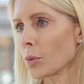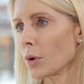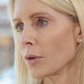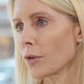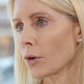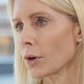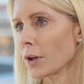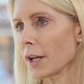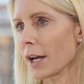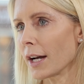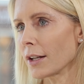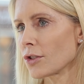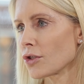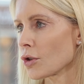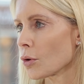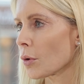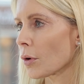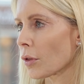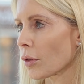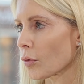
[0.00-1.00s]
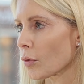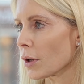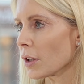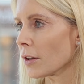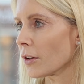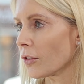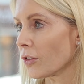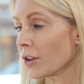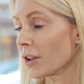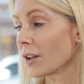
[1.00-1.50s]
We've already had 2 or 3
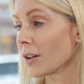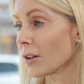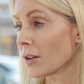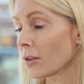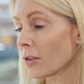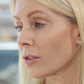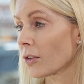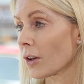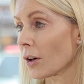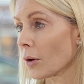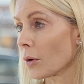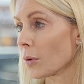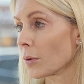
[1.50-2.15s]
this year, so